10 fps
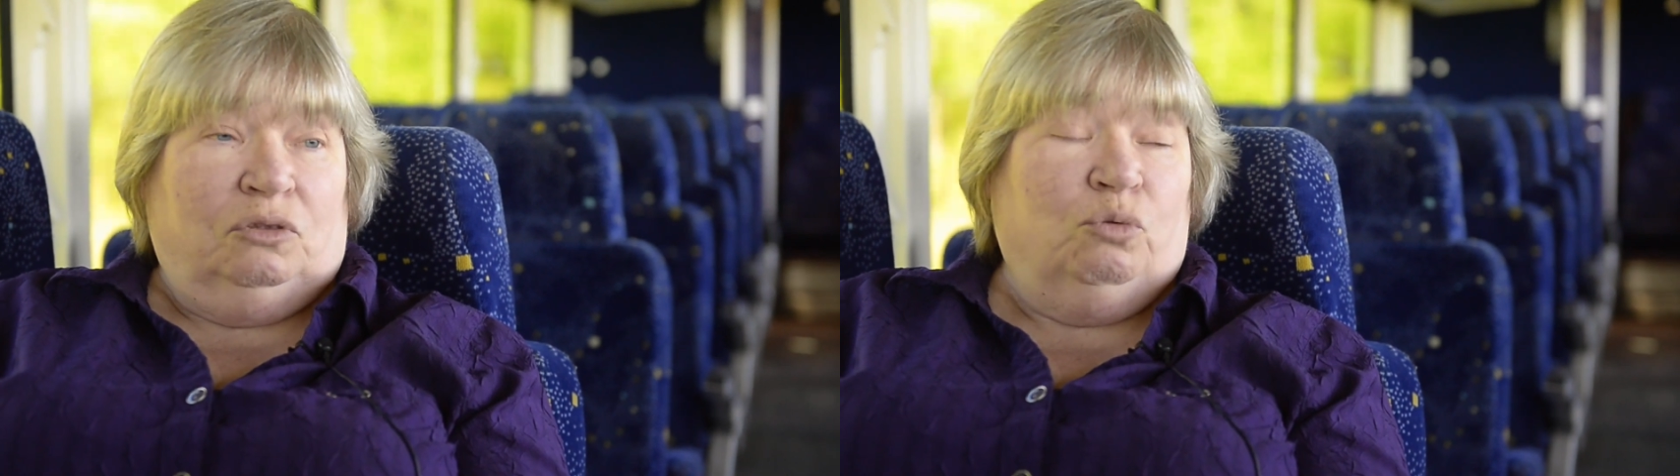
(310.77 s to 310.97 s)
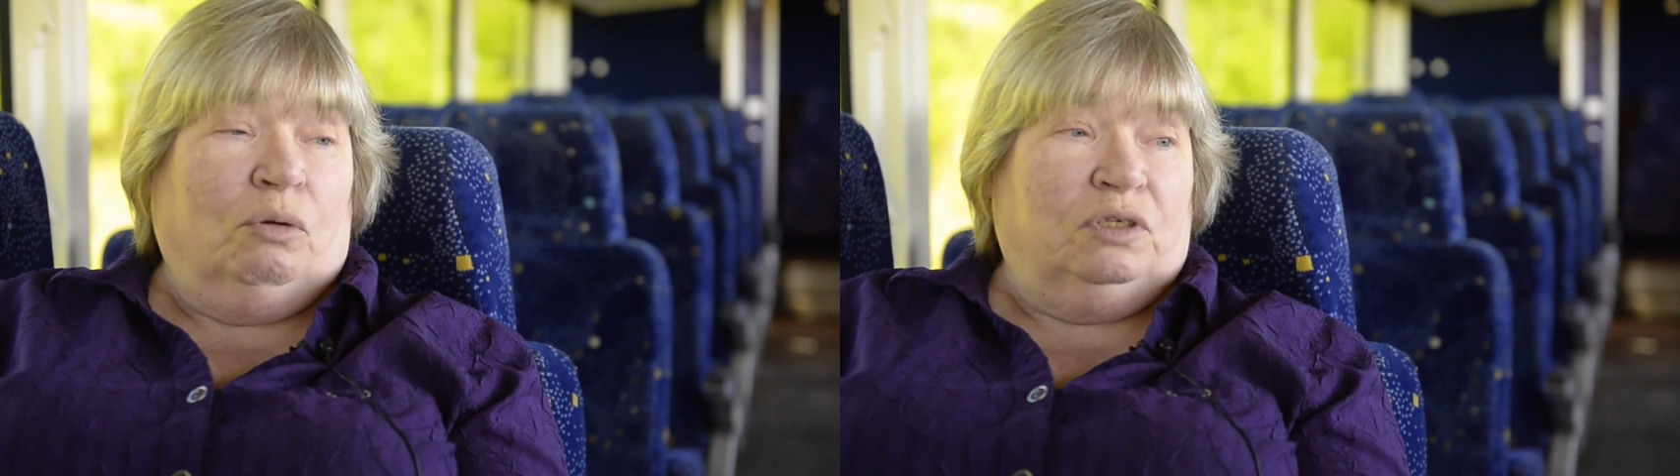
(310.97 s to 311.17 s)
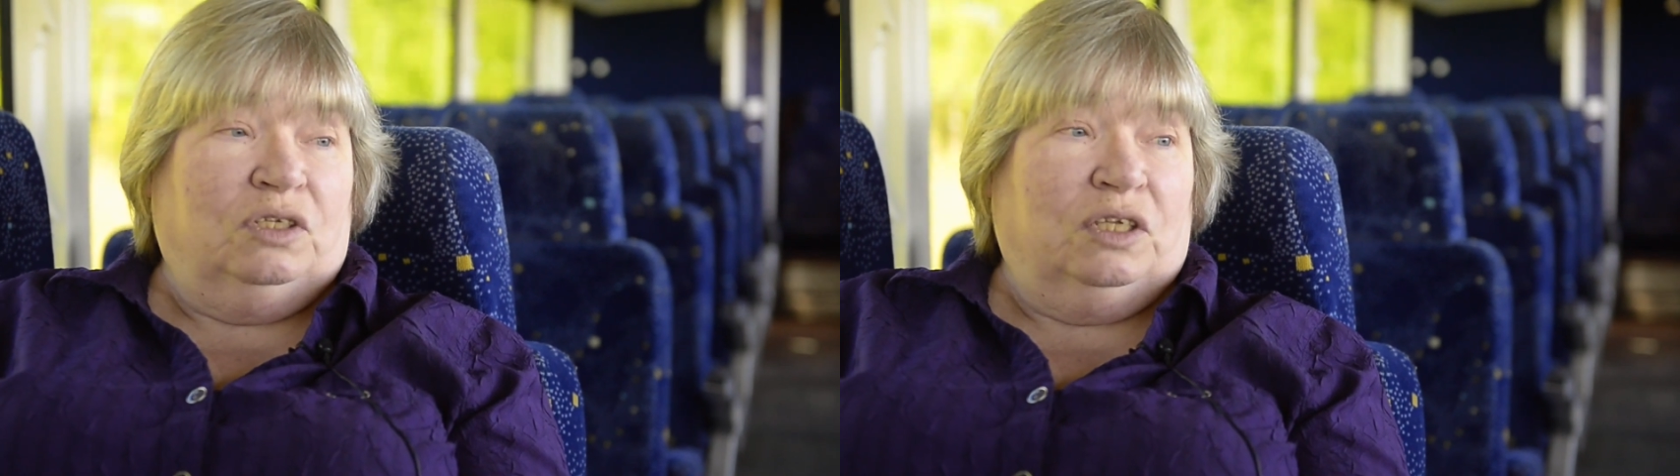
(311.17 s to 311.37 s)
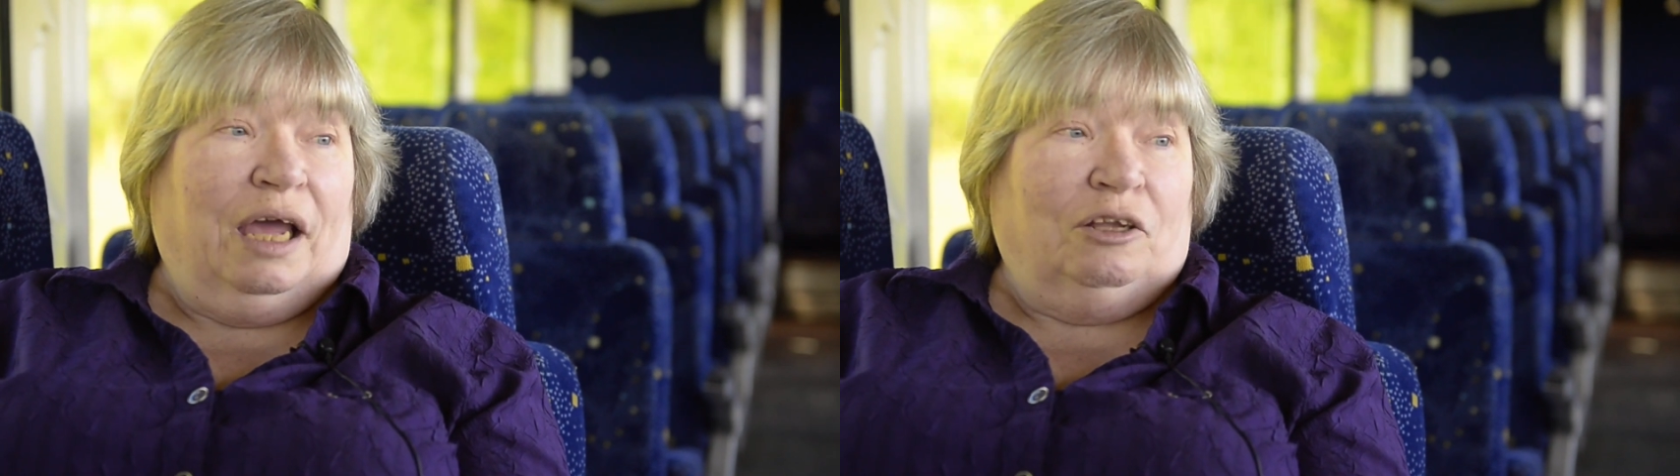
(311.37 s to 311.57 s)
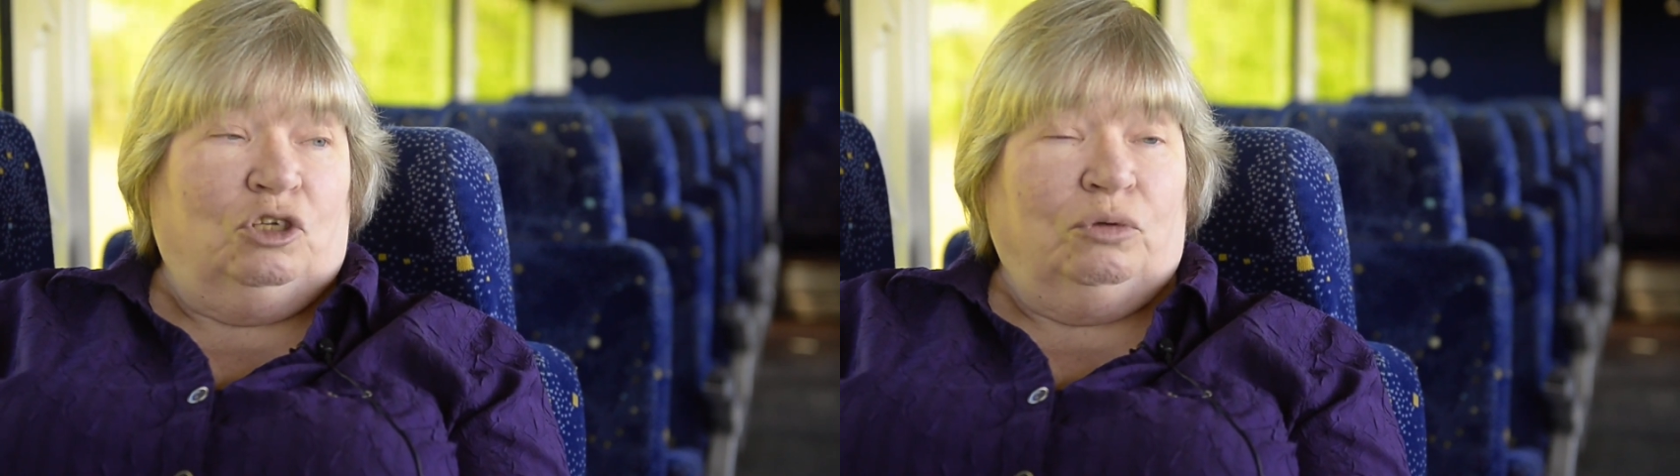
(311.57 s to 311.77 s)
throughout
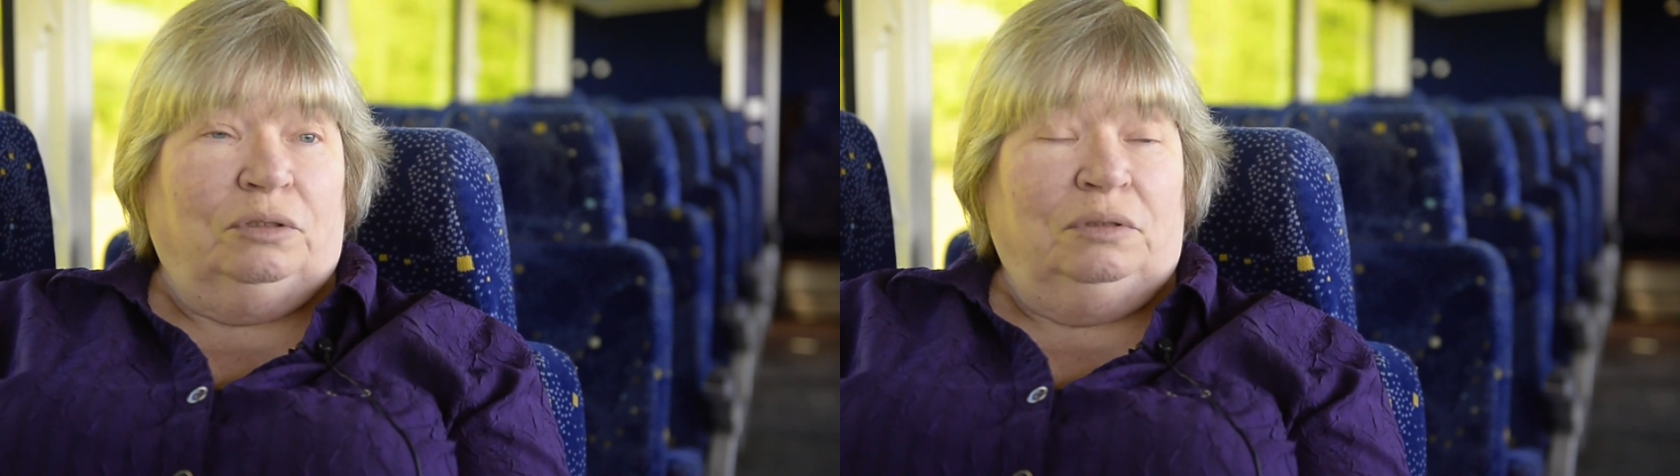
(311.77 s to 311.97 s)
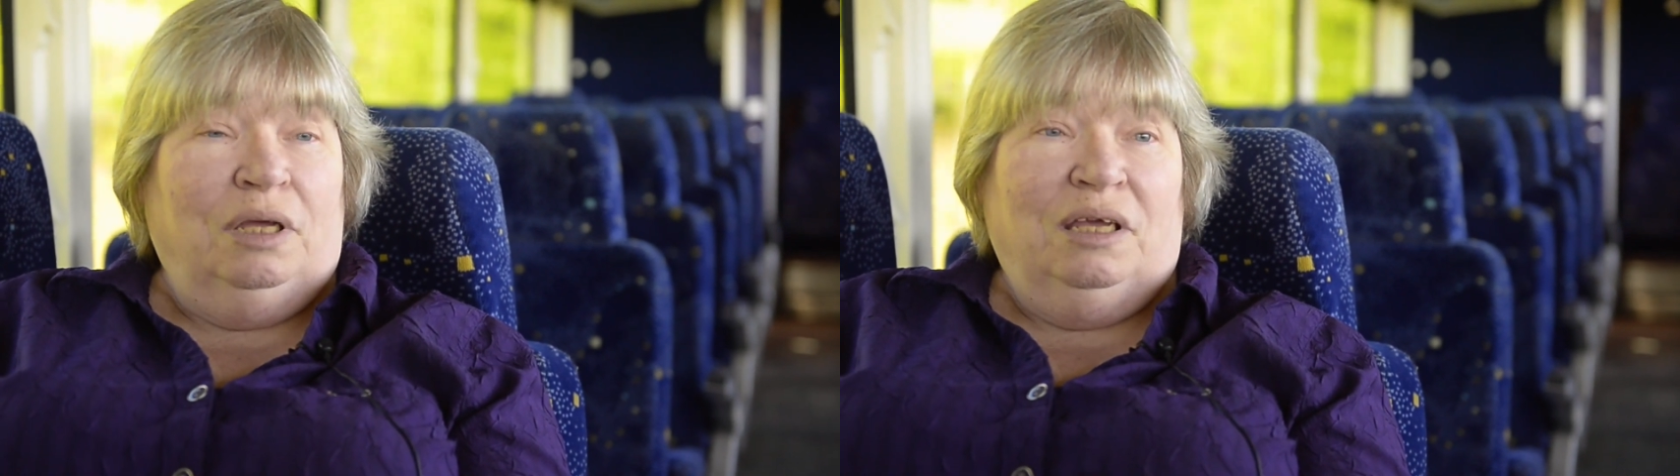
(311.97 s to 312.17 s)
Saskatchewan.